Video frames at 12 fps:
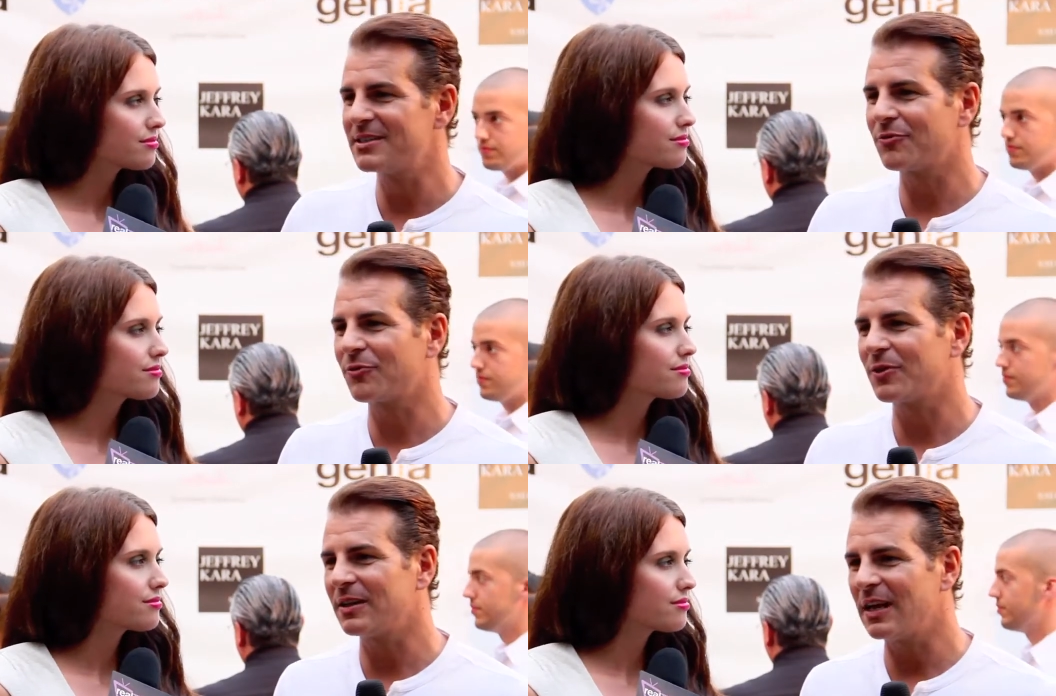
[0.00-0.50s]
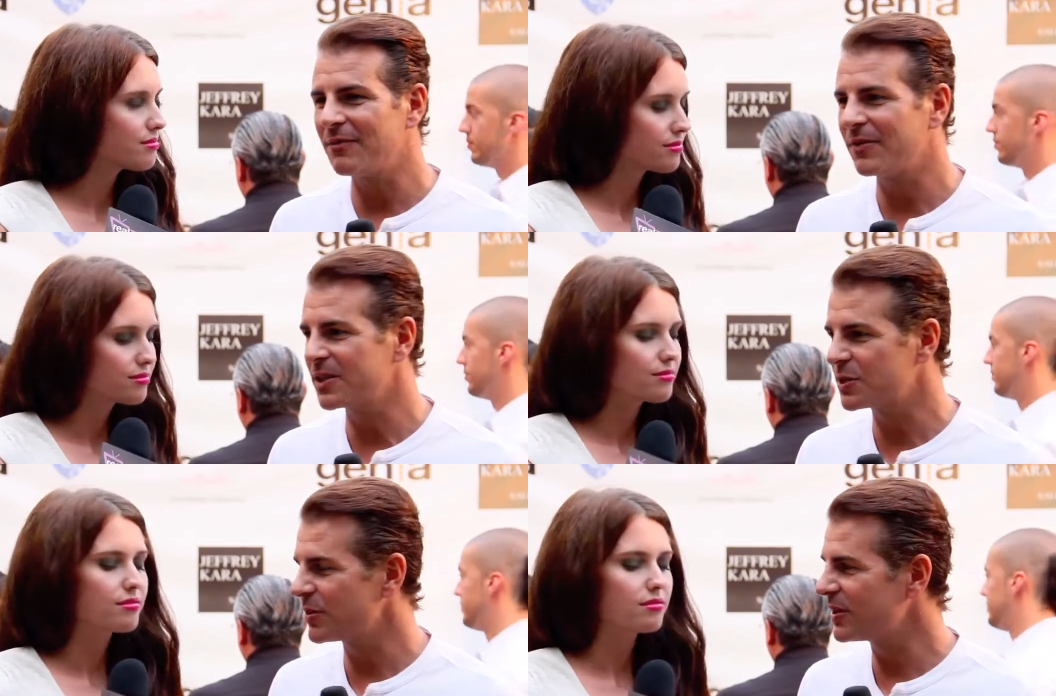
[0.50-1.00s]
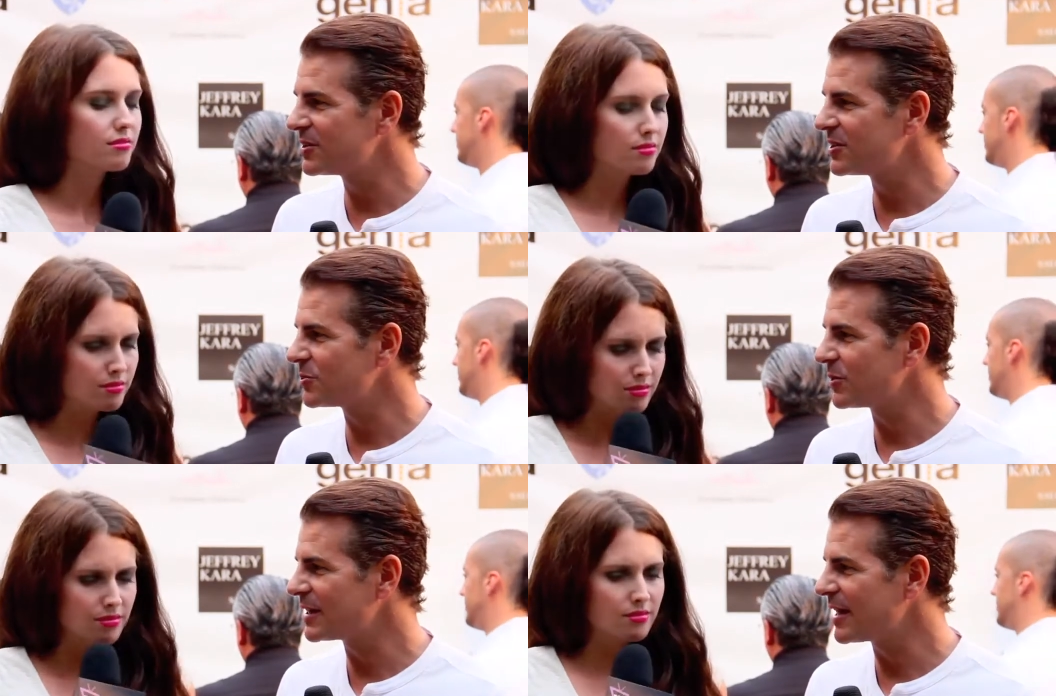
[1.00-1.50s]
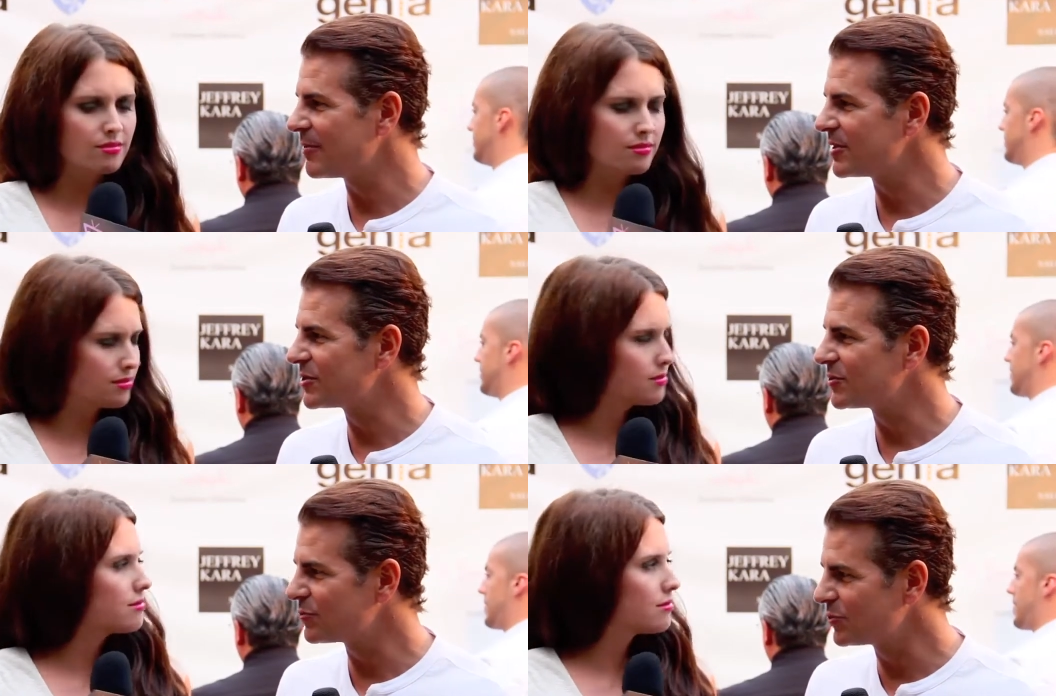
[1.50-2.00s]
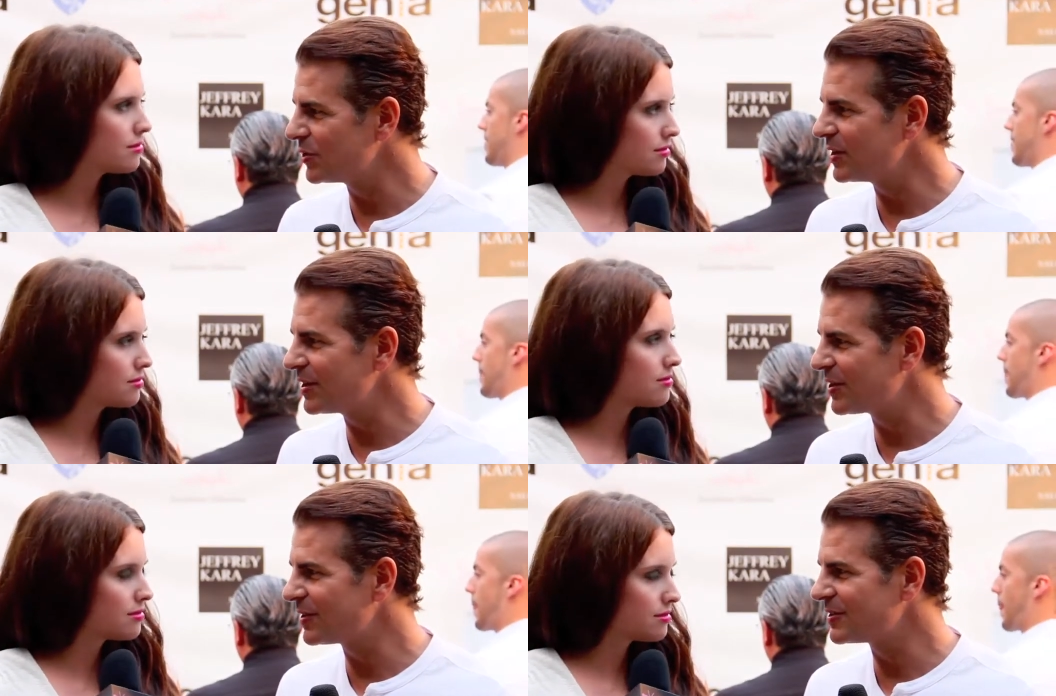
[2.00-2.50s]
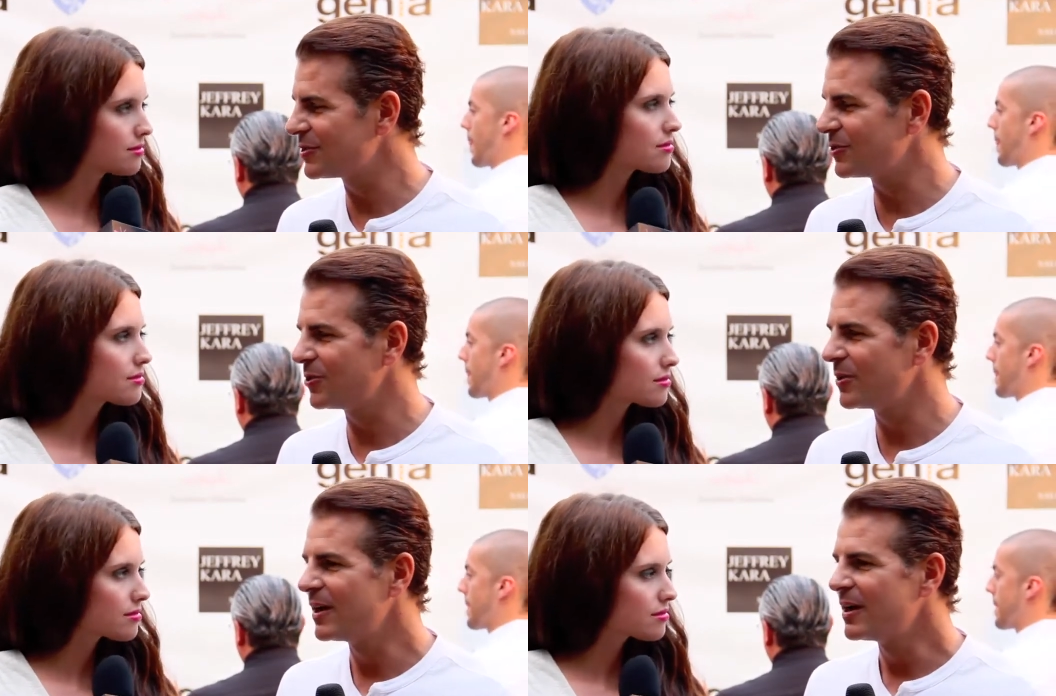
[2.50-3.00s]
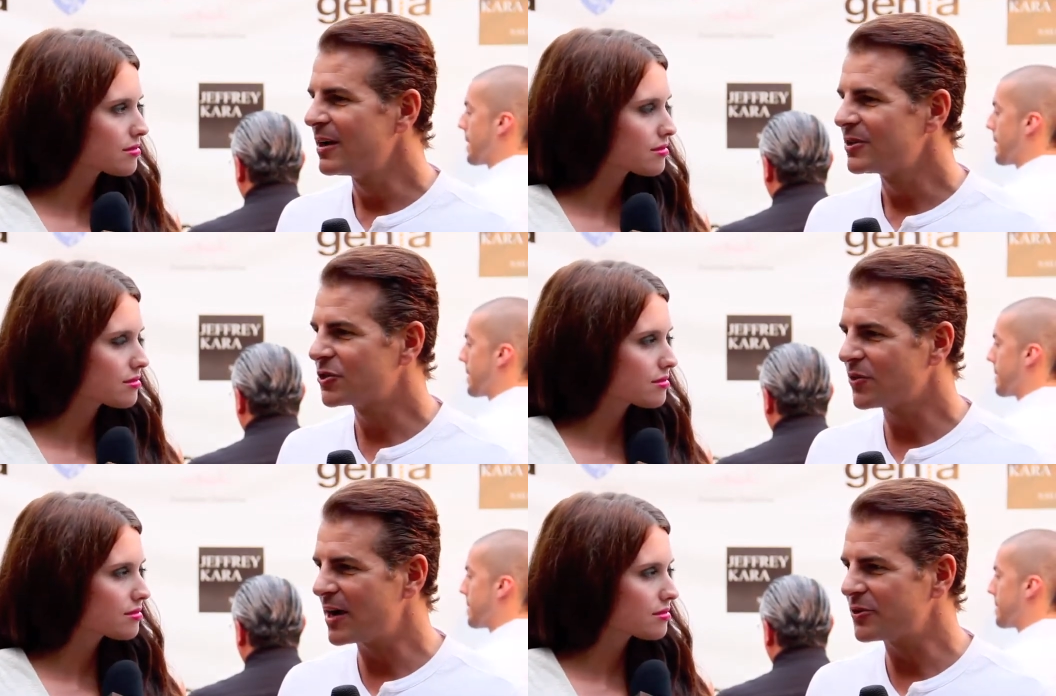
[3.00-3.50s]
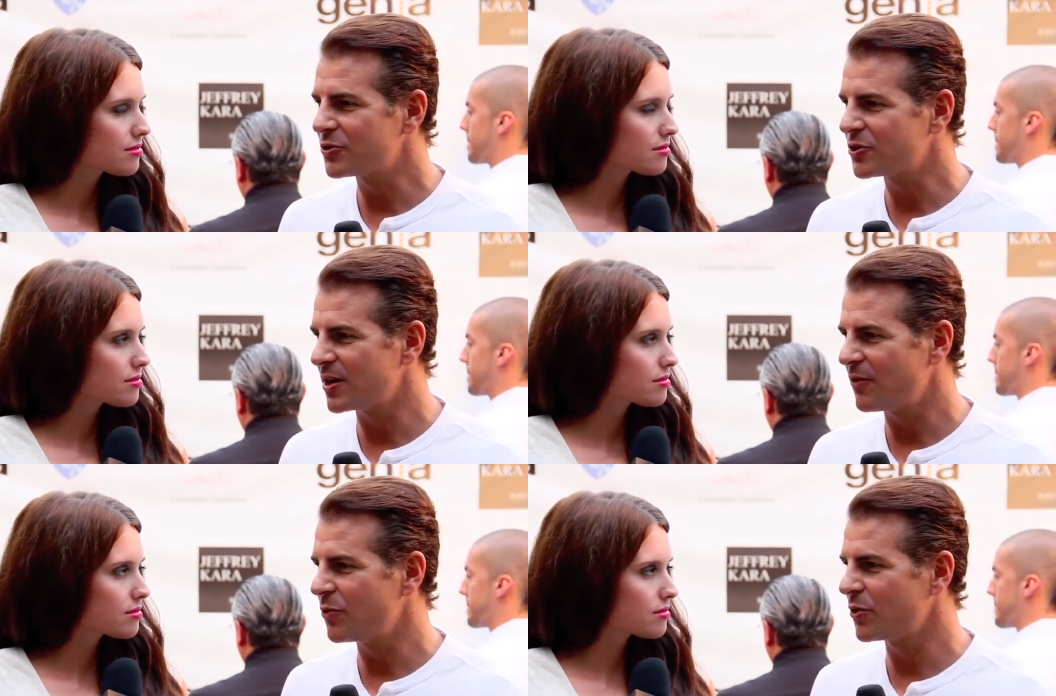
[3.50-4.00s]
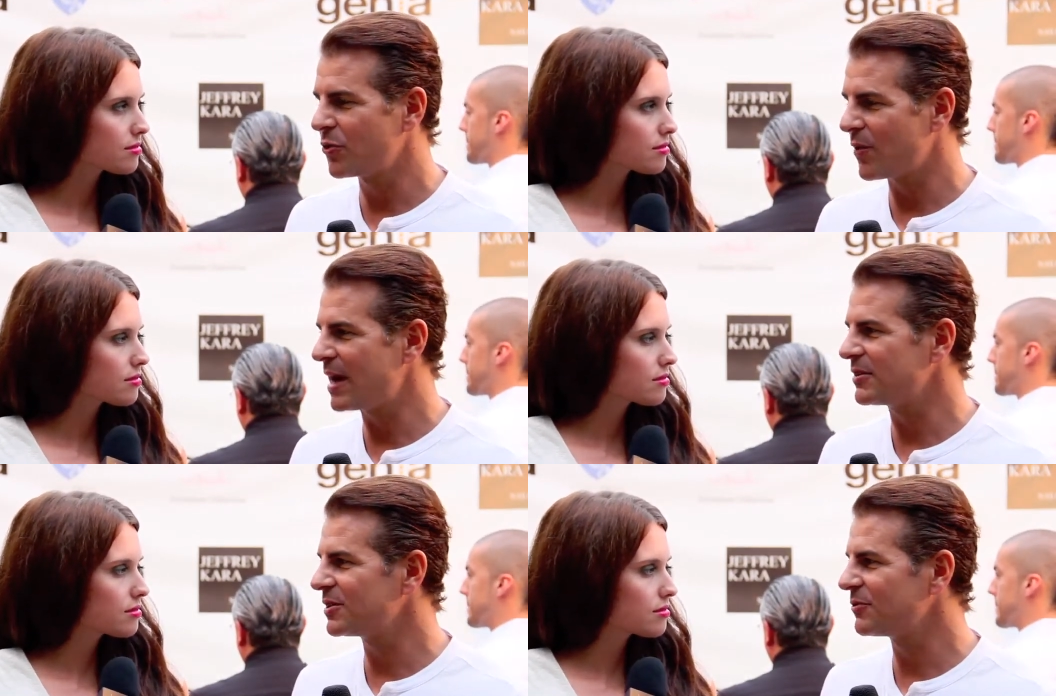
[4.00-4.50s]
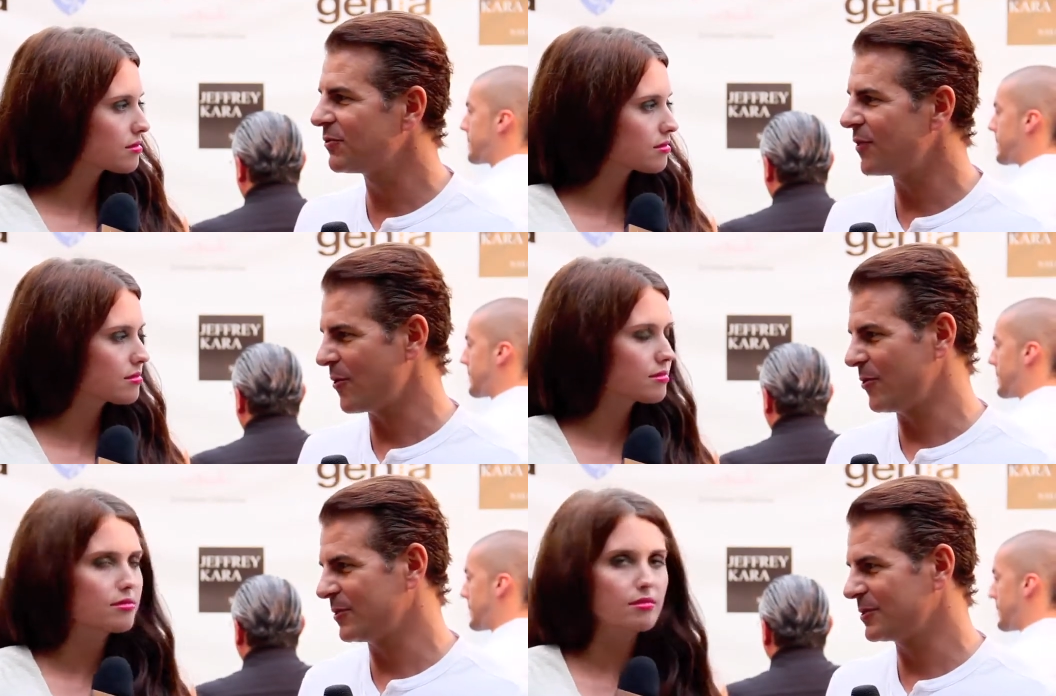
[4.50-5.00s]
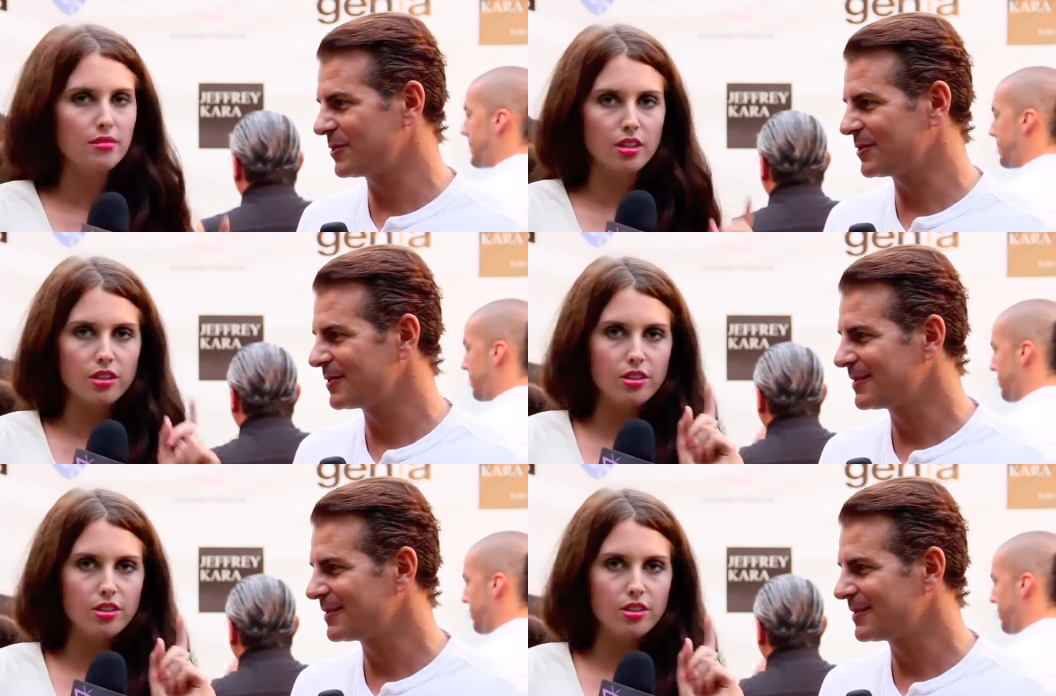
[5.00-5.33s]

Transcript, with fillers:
Speaker 1: different life experiences with them. It's hmm. really good to surround yourself with grounded folks.